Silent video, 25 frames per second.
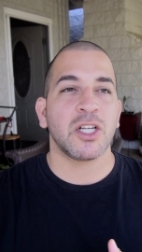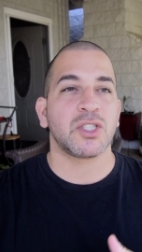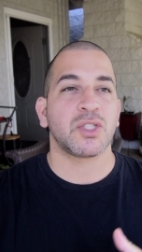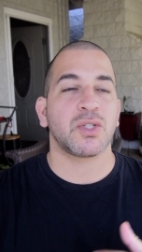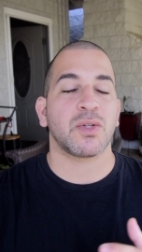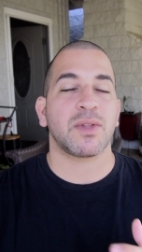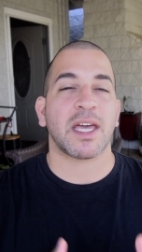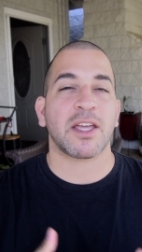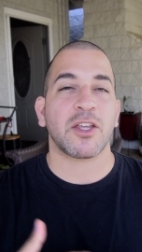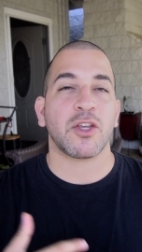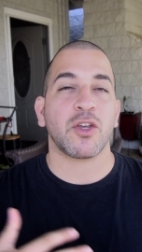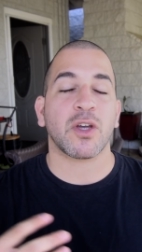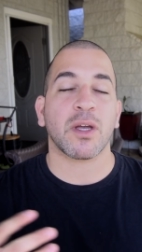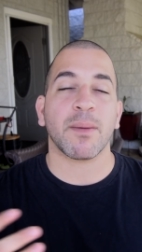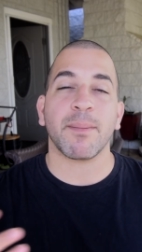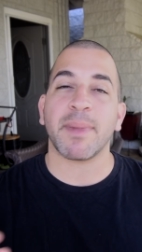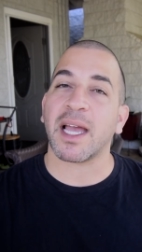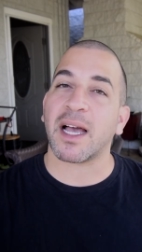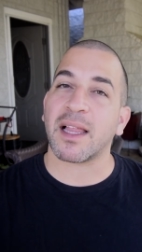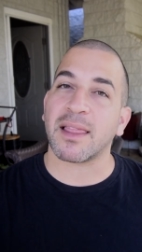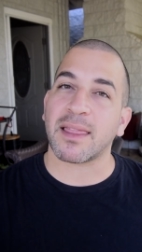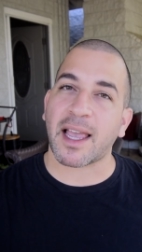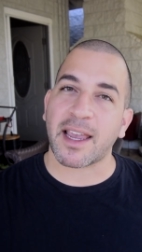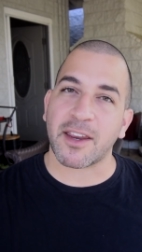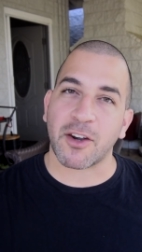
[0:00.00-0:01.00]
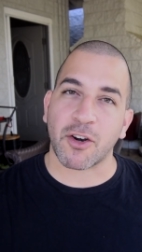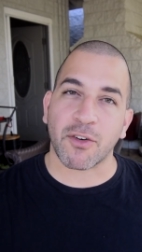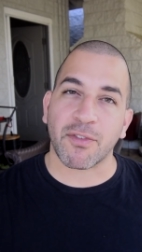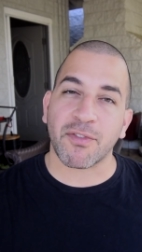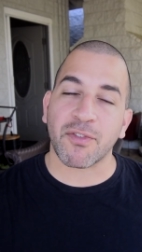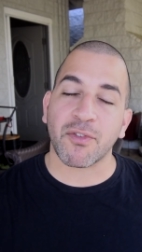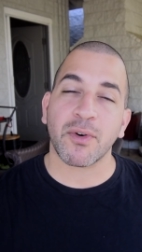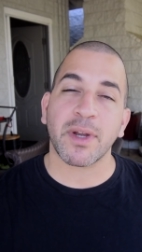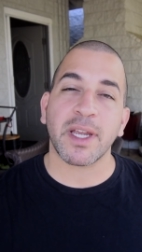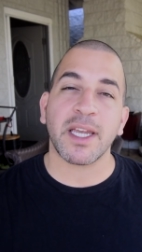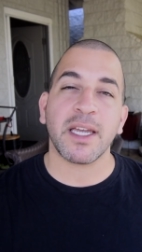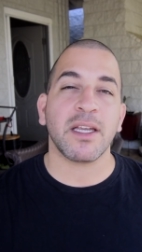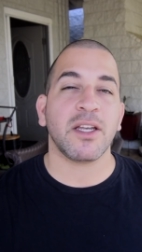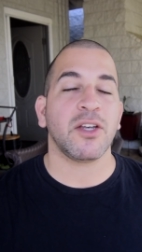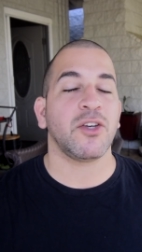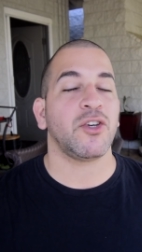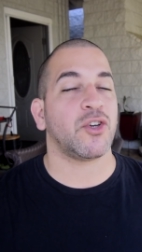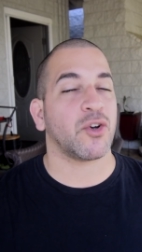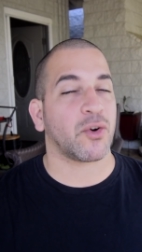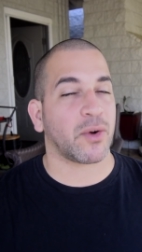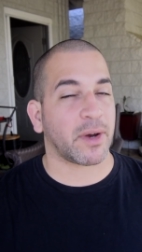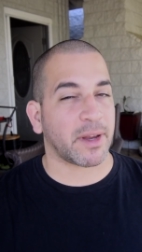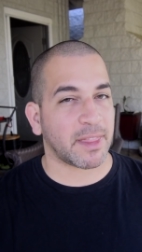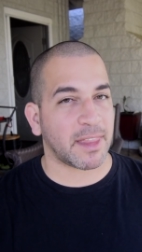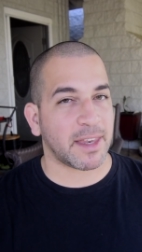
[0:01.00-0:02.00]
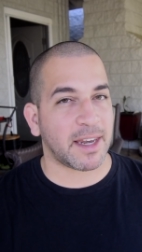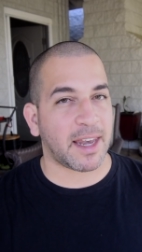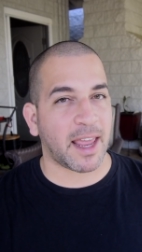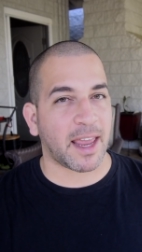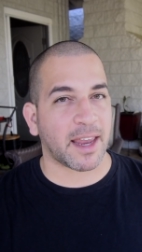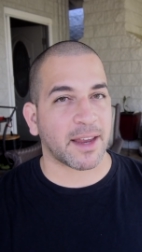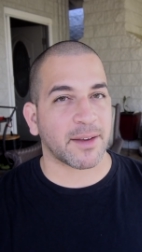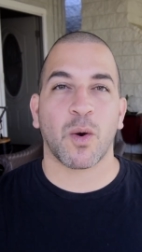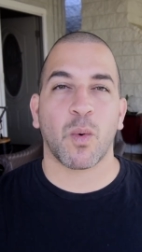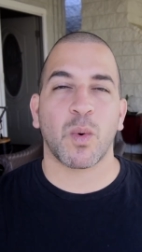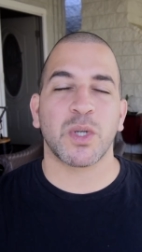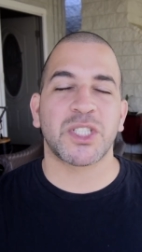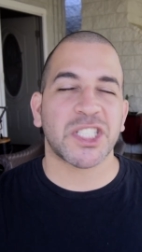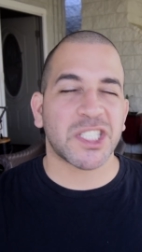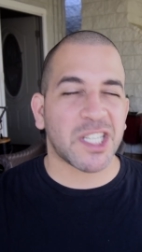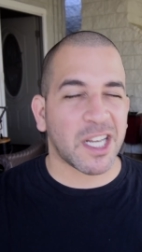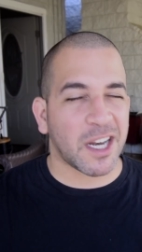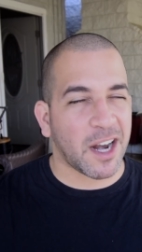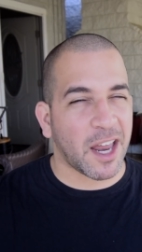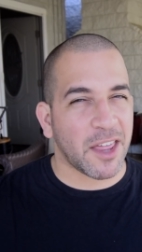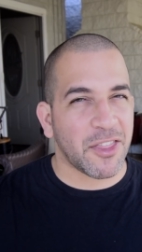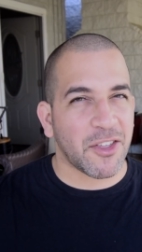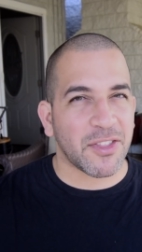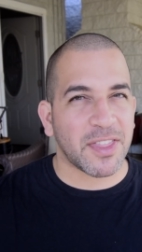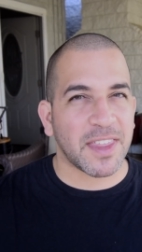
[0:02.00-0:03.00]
so that you can be aligner free during the day, which is another